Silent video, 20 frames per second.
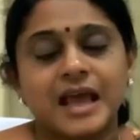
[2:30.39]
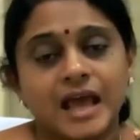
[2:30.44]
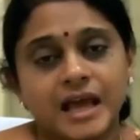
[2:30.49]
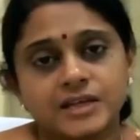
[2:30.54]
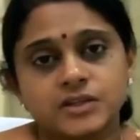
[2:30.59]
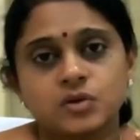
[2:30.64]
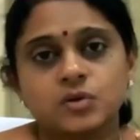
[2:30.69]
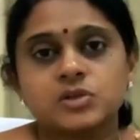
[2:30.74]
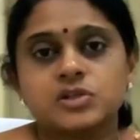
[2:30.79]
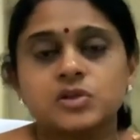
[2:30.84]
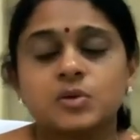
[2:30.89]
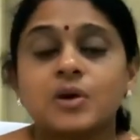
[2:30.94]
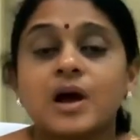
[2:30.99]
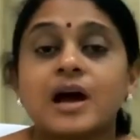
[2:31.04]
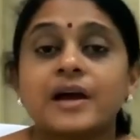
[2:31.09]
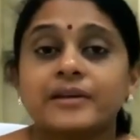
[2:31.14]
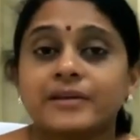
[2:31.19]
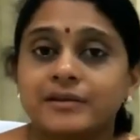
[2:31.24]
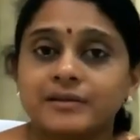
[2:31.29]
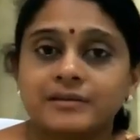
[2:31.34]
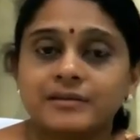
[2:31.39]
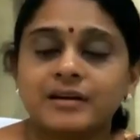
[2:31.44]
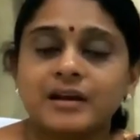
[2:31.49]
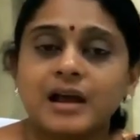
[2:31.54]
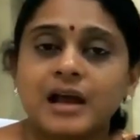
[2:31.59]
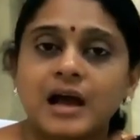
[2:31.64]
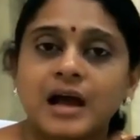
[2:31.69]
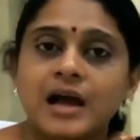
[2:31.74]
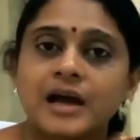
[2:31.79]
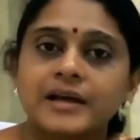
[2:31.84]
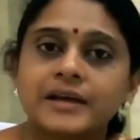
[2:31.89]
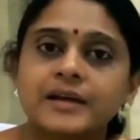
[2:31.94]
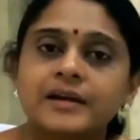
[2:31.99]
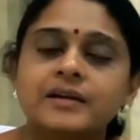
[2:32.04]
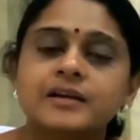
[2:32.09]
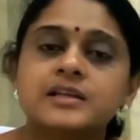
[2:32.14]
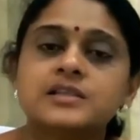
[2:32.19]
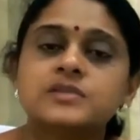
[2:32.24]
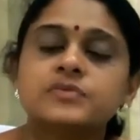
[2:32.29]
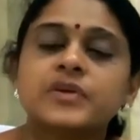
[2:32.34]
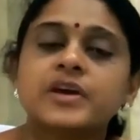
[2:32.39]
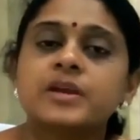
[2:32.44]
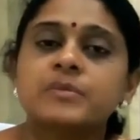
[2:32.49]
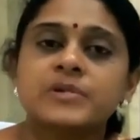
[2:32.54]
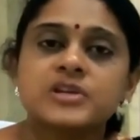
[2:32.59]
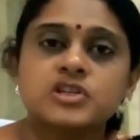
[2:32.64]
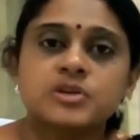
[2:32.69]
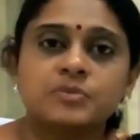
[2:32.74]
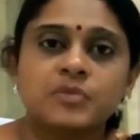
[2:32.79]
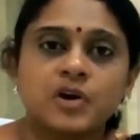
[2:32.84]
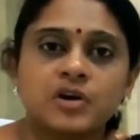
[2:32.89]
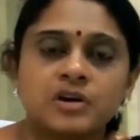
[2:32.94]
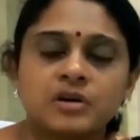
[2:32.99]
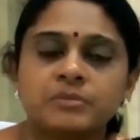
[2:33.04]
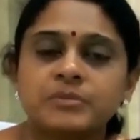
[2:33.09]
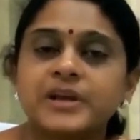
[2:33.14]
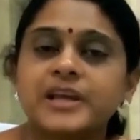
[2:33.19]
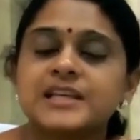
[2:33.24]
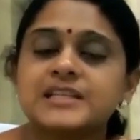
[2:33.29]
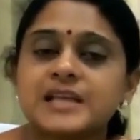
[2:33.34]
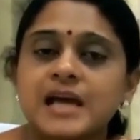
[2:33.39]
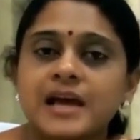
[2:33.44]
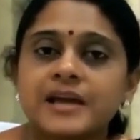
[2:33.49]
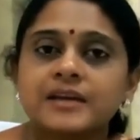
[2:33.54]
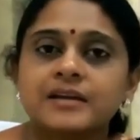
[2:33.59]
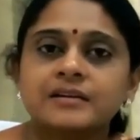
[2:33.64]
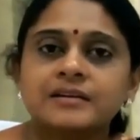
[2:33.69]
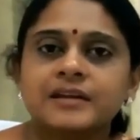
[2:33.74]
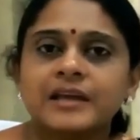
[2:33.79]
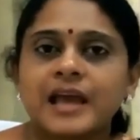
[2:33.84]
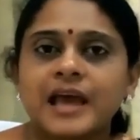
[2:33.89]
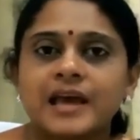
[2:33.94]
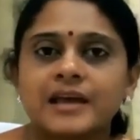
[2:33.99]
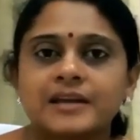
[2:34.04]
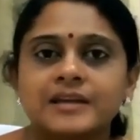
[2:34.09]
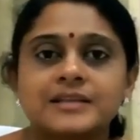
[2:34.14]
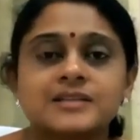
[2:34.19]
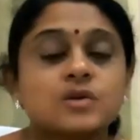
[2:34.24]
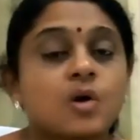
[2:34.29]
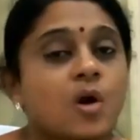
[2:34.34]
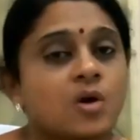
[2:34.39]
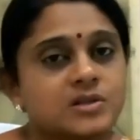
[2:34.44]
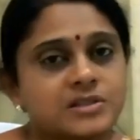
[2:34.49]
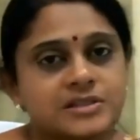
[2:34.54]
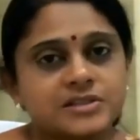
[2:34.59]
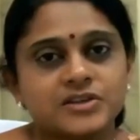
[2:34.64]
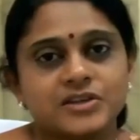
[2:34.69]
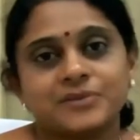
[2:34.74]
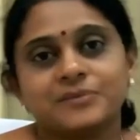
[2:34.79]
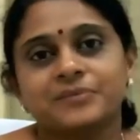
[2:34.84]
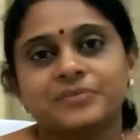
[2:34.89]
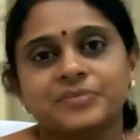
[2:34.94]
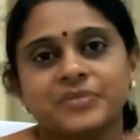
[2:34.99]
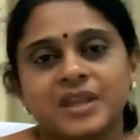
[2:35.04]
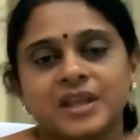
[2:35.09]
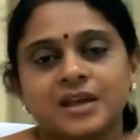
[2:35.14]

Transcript: And also iron. Iron is very much important because iron carries oxygen.